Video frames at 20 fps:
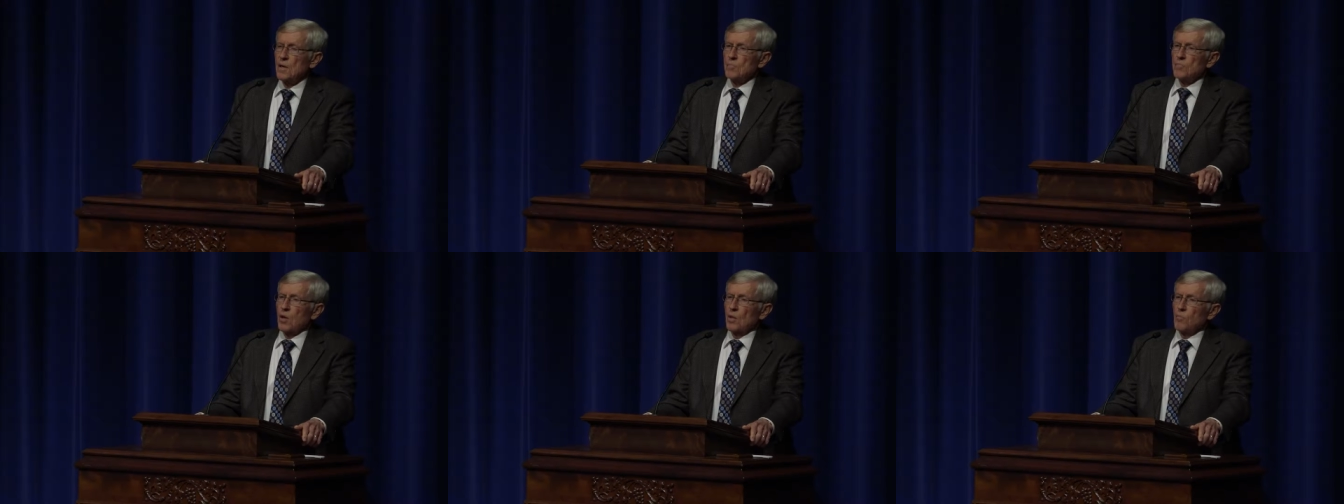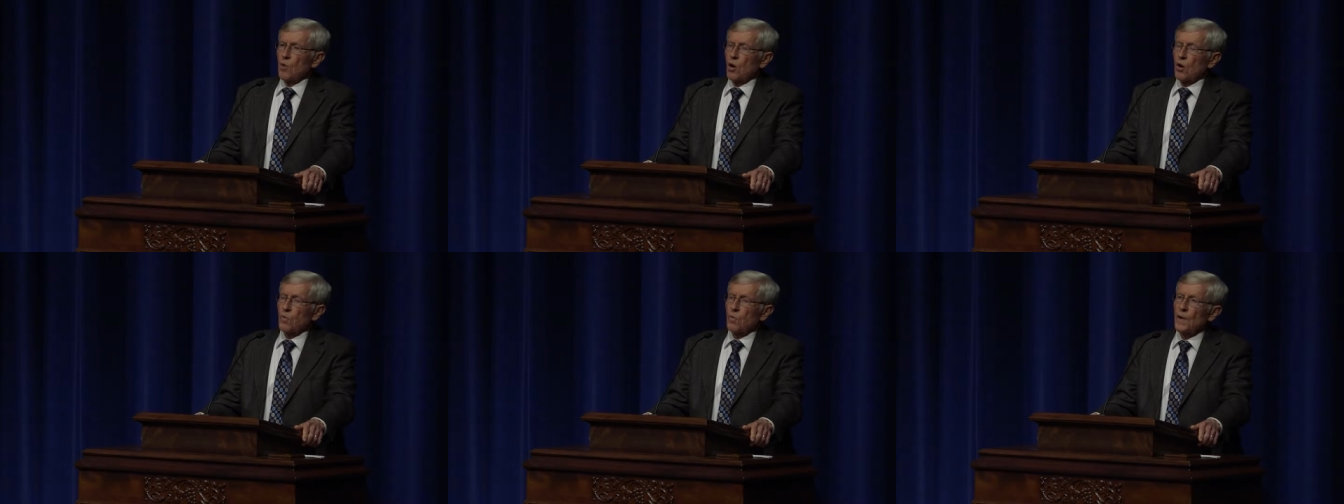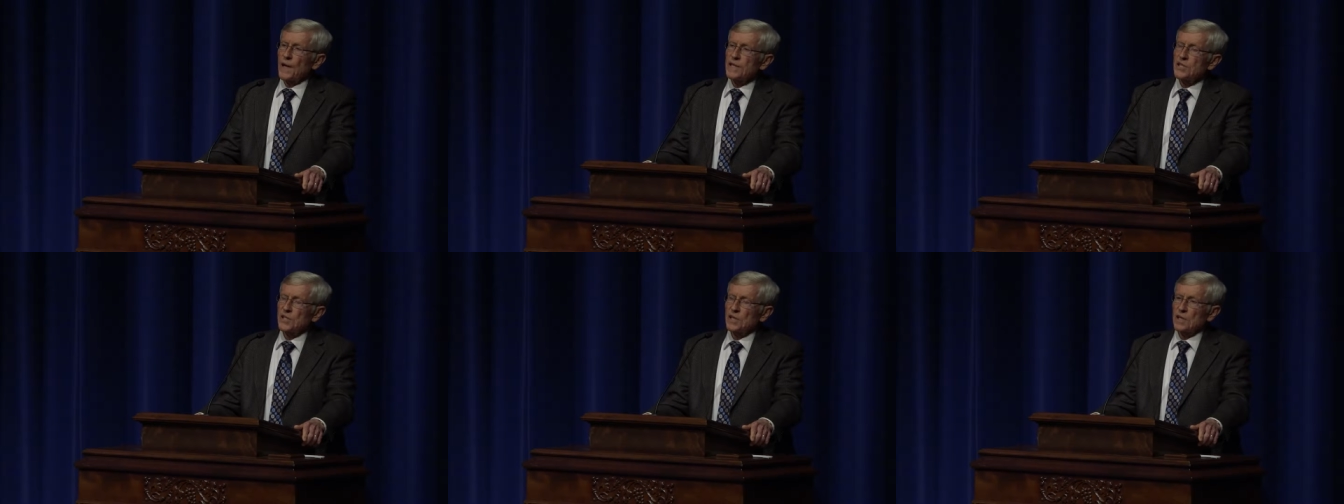But more
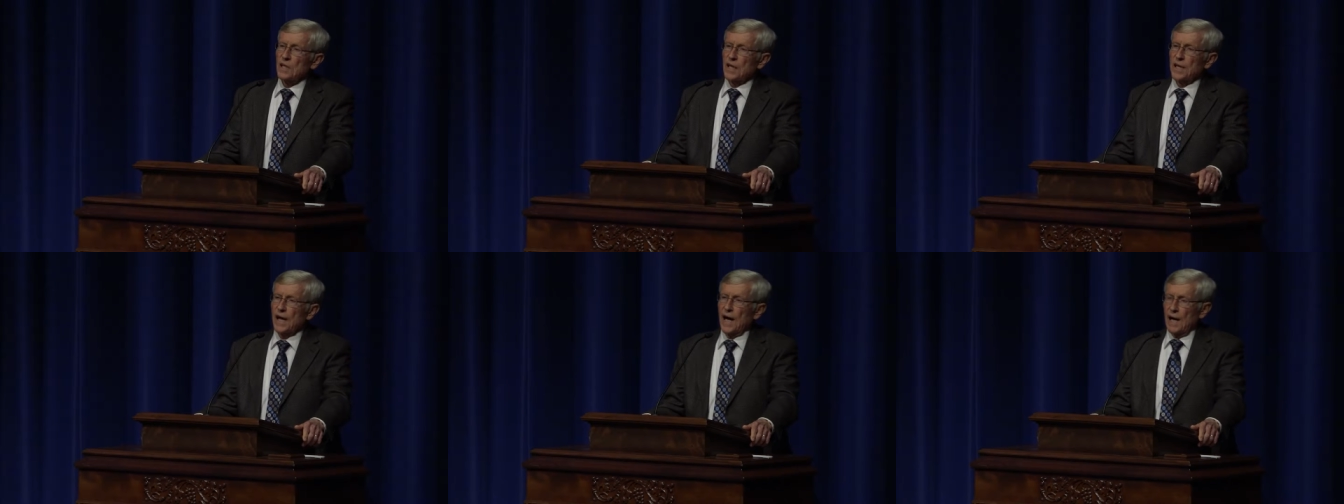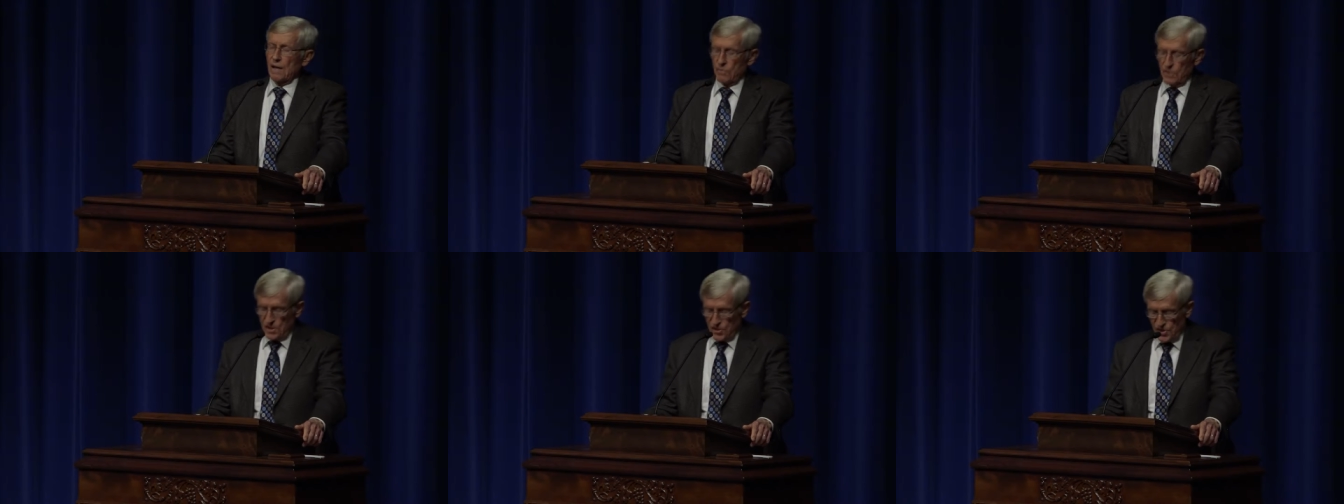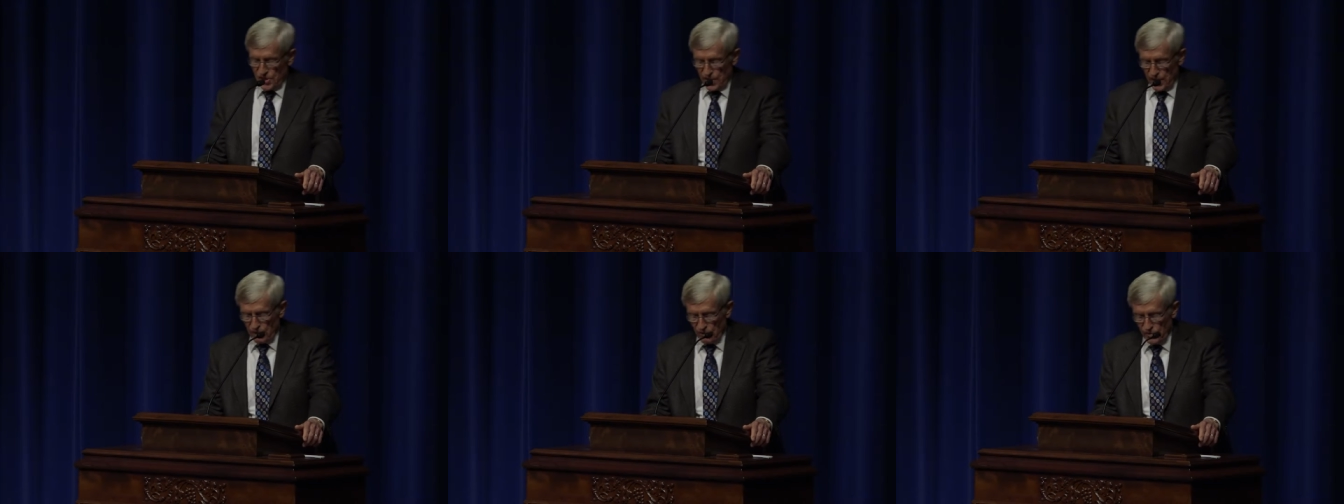recently, I would
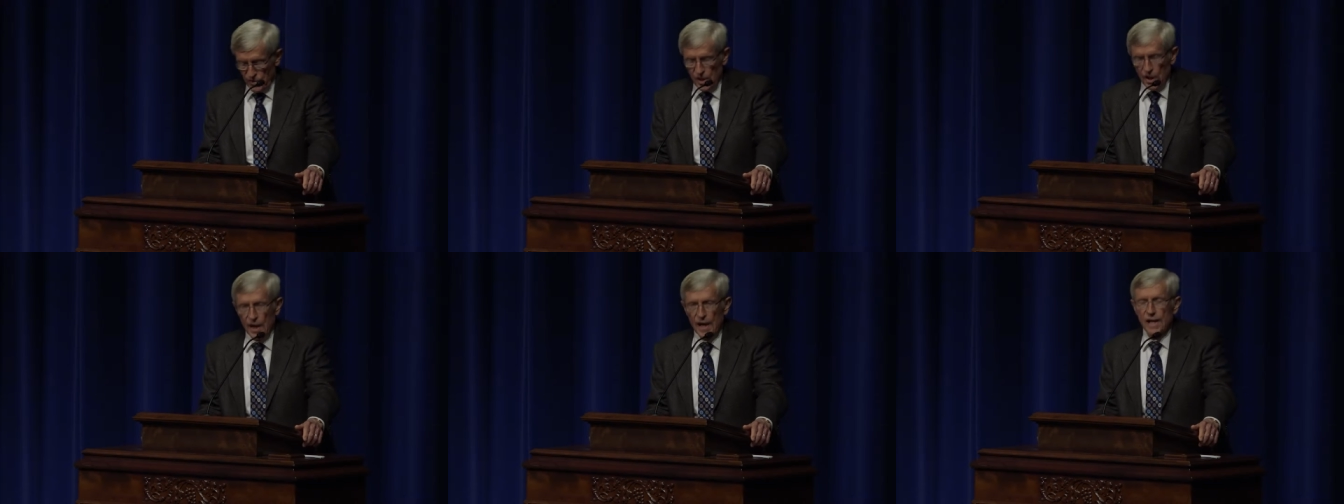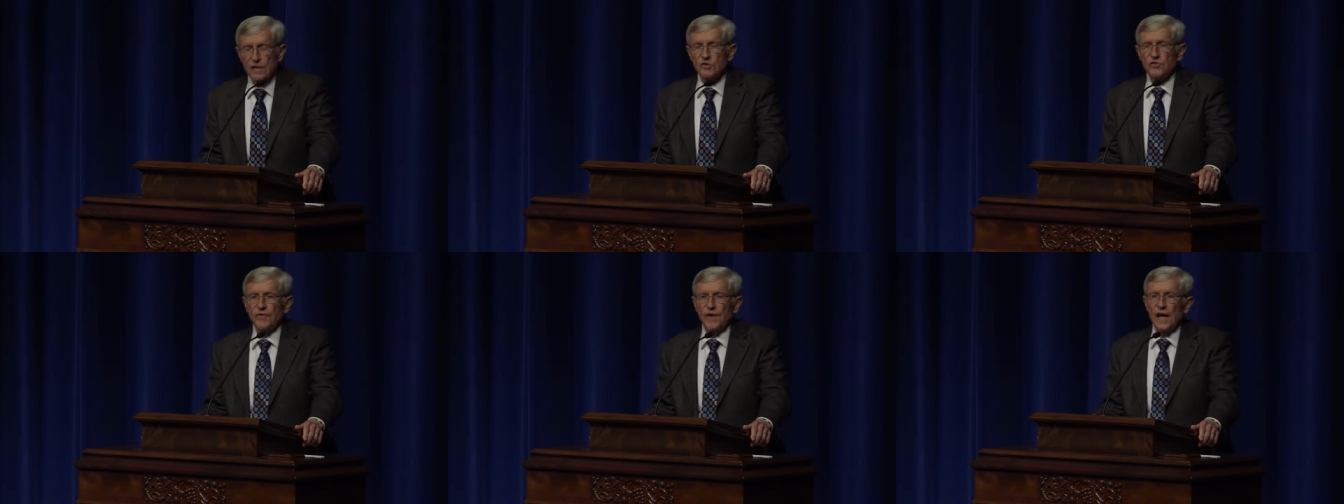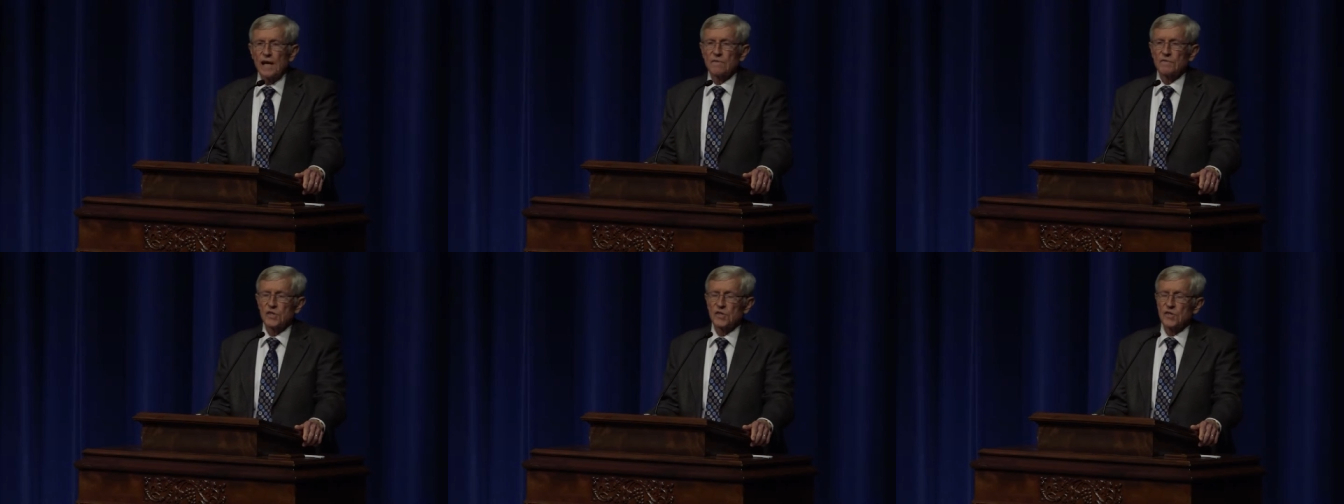say over the last
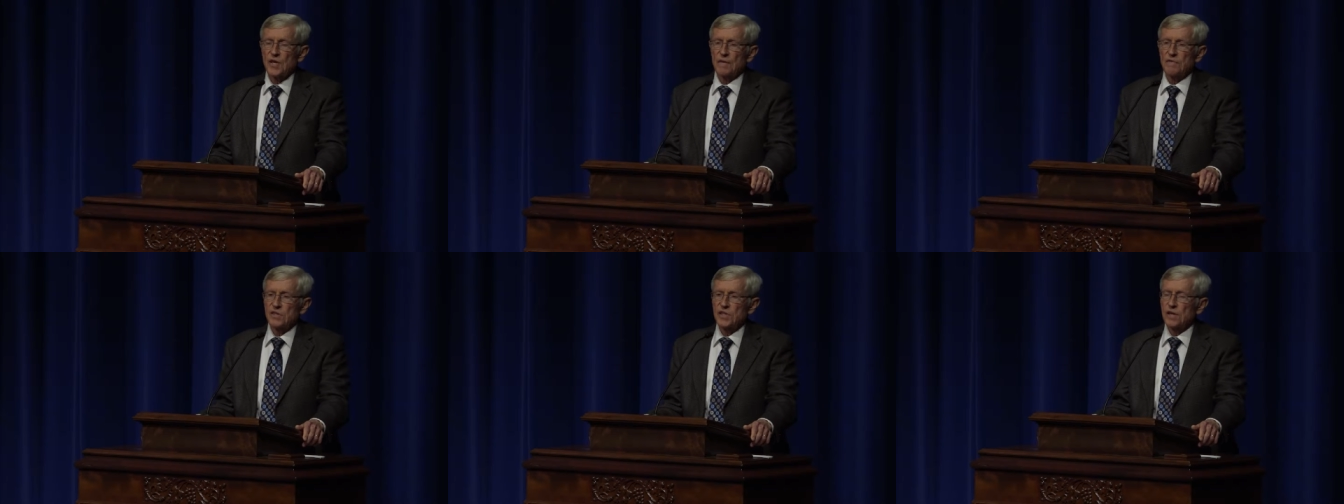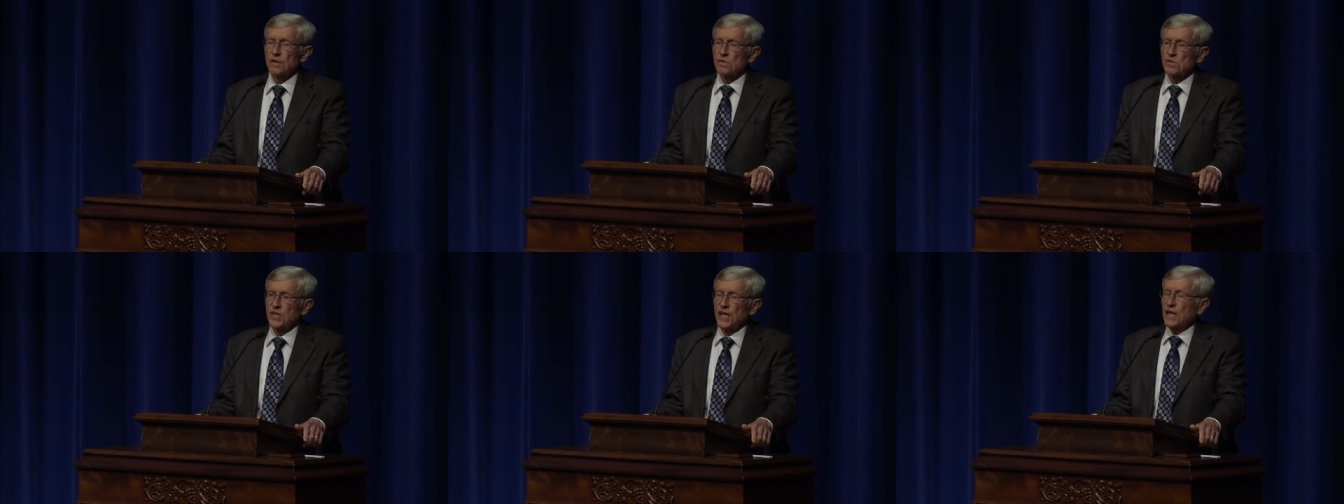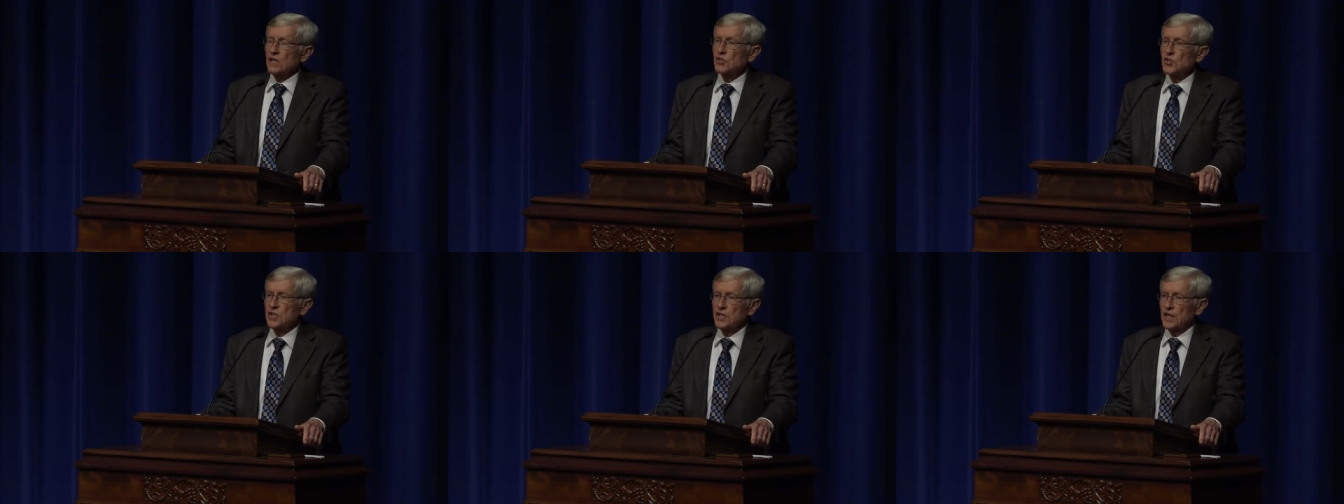five to seven years,
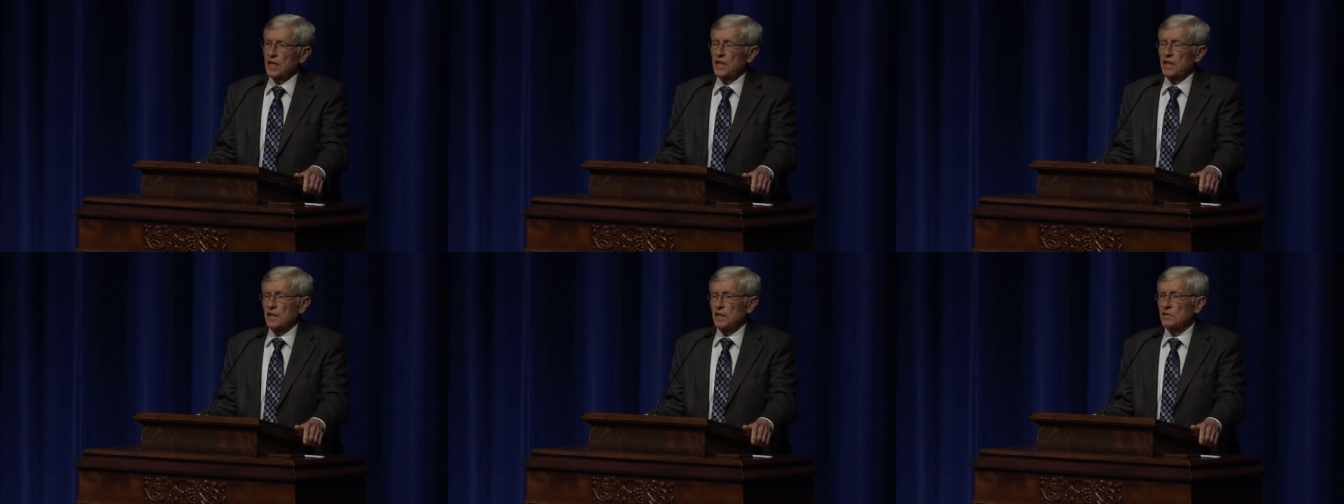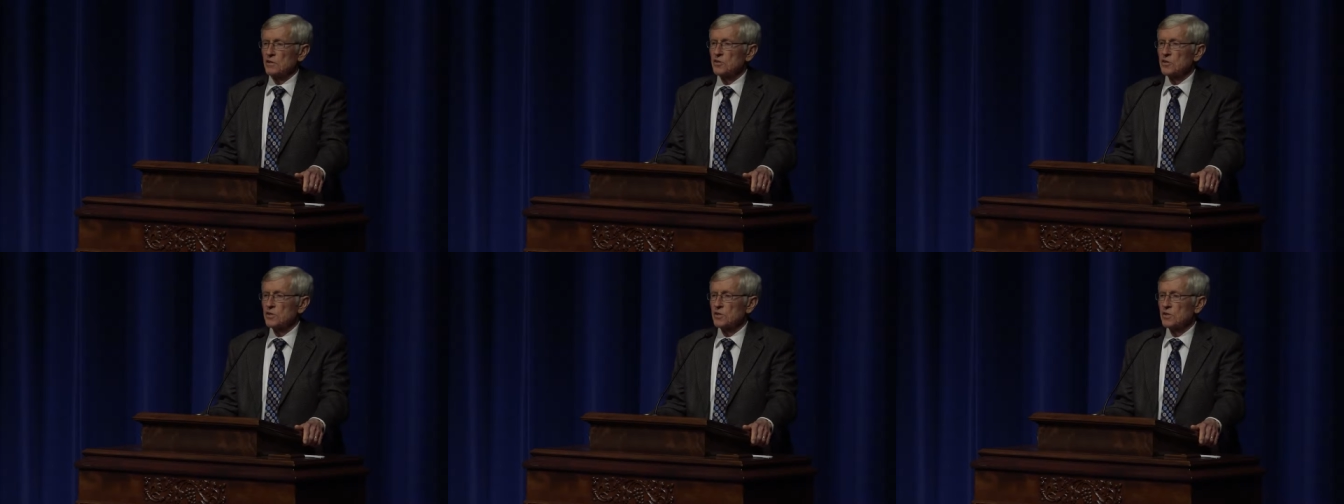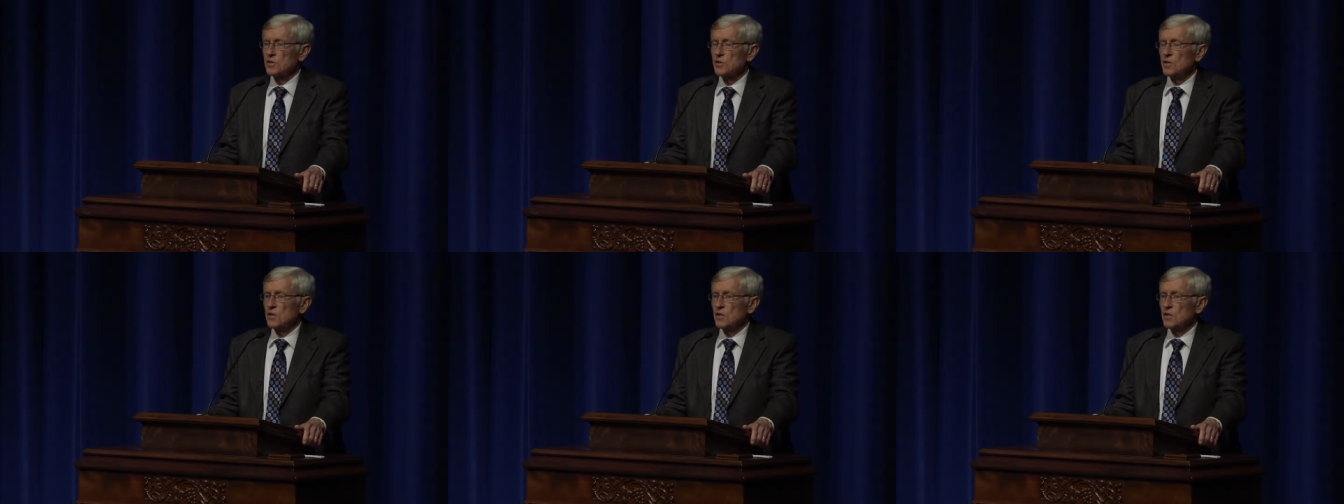that's changed.